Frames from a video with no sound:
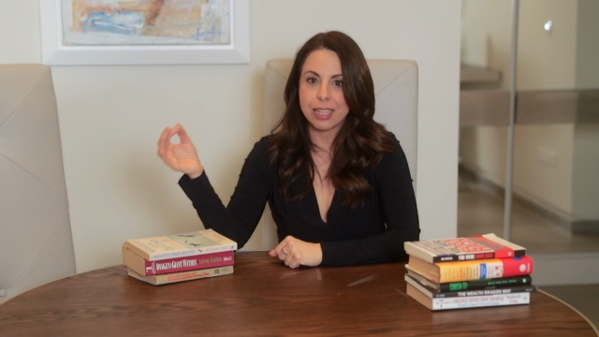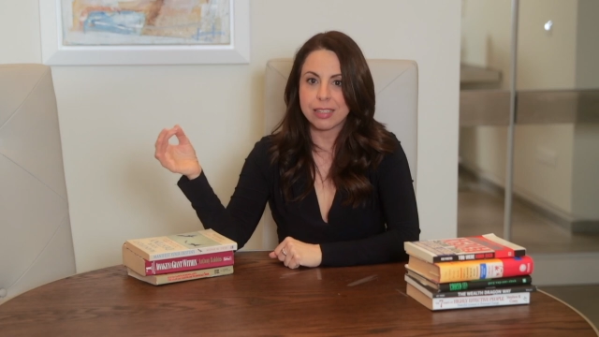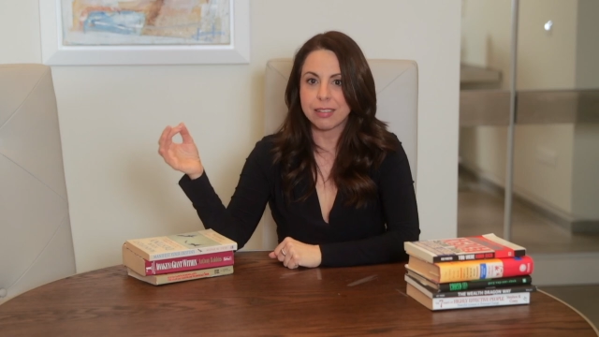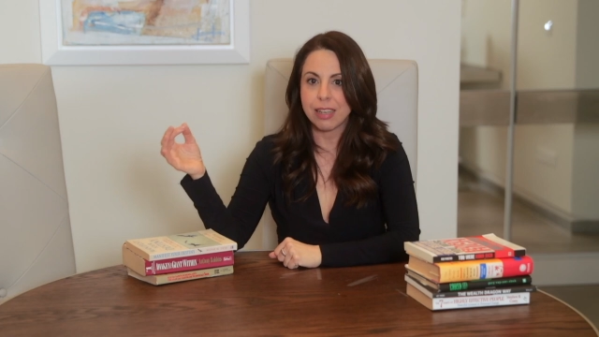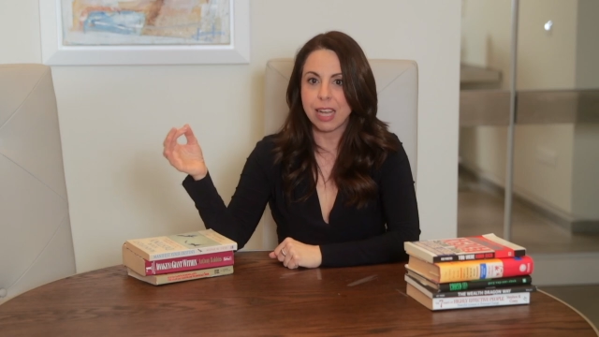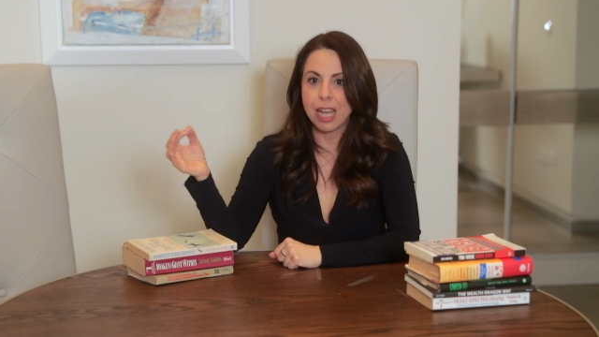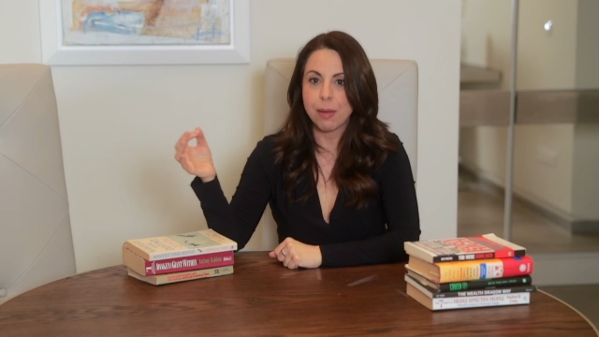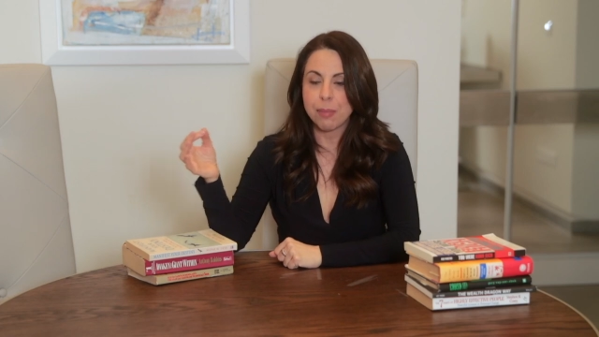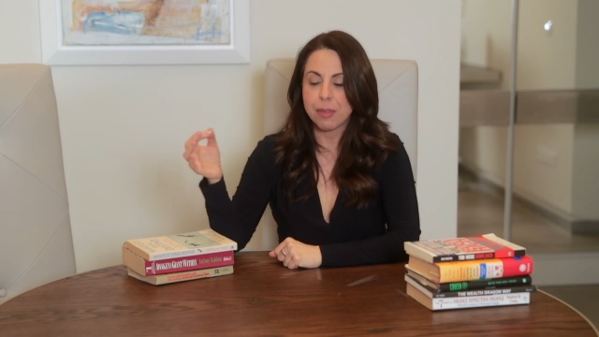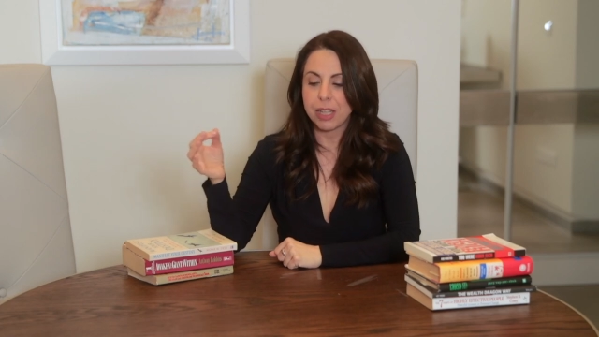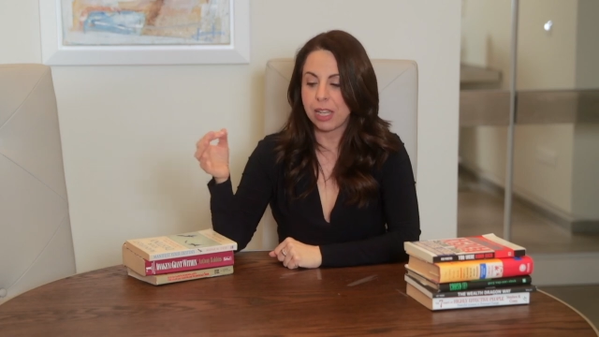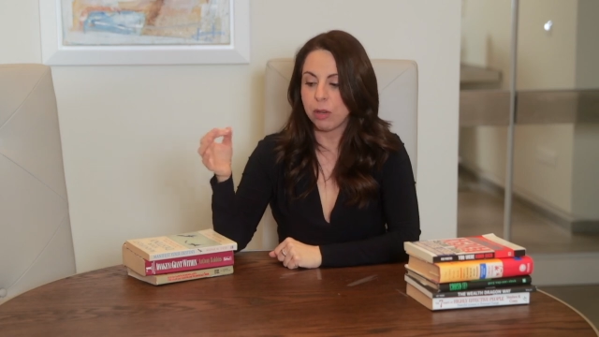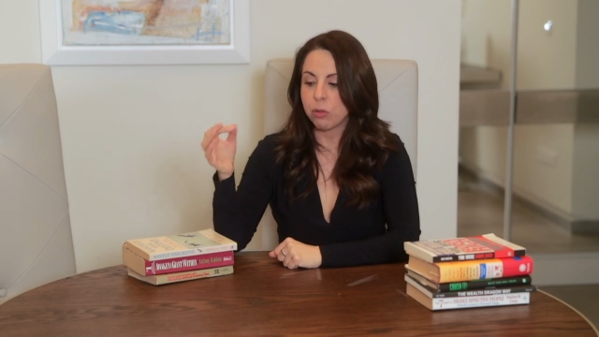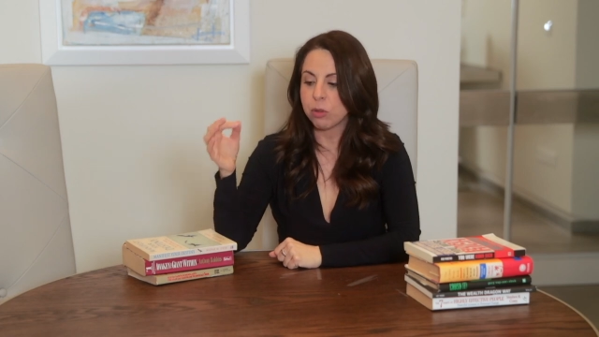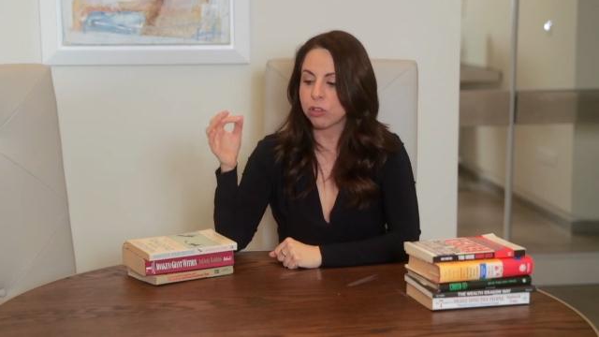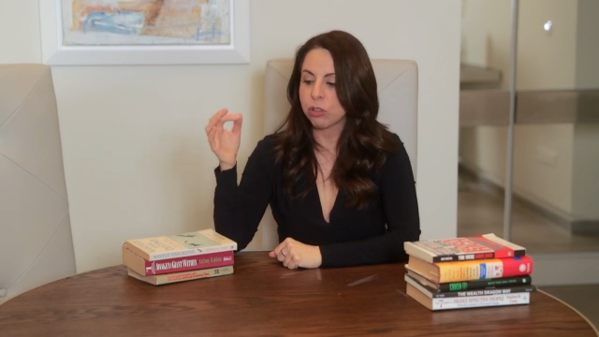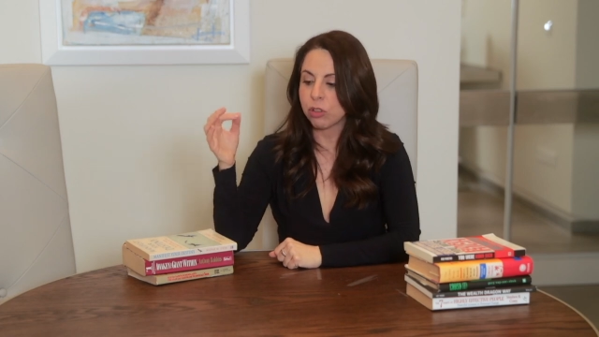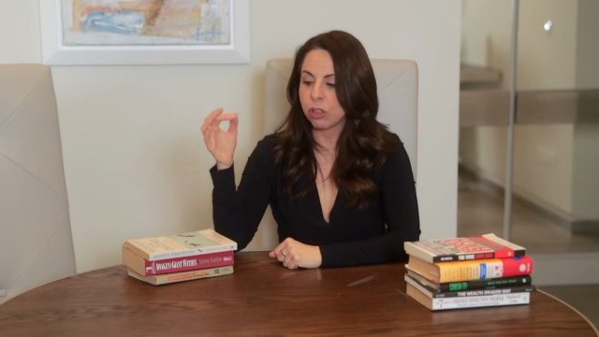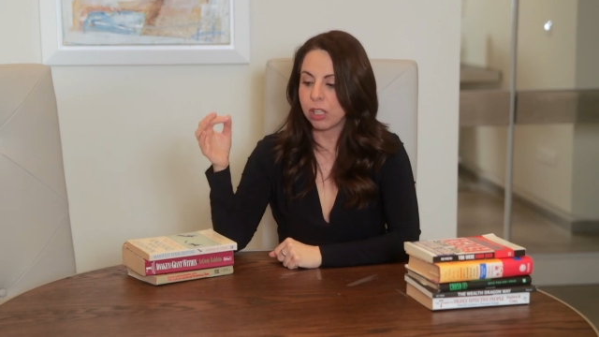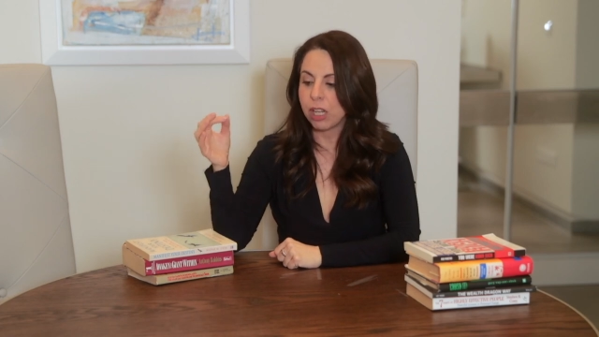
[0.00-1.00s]
that time that I
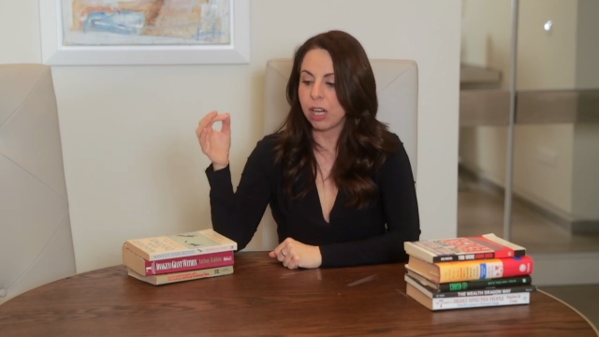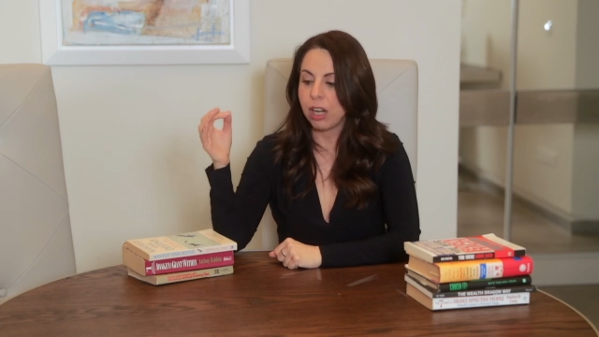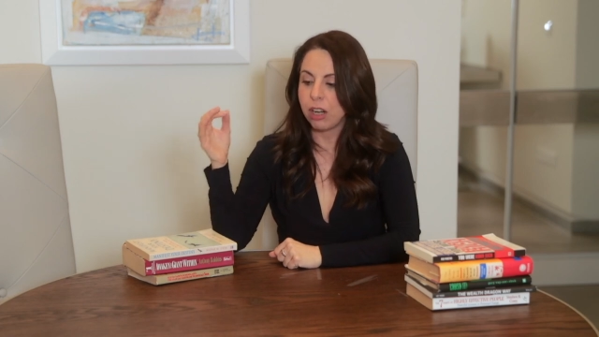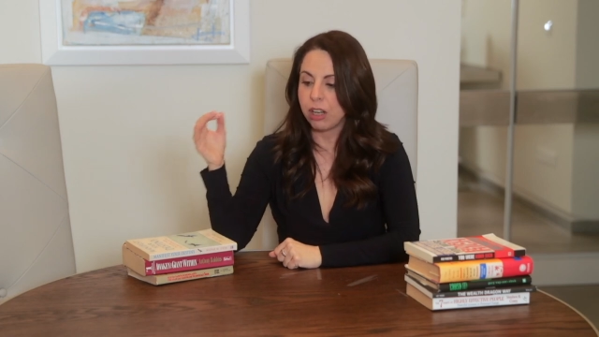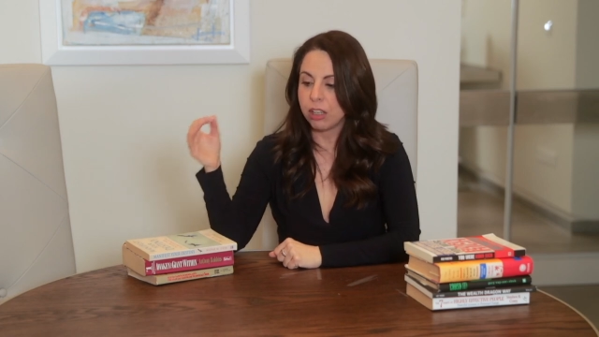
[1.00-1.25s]
was gonna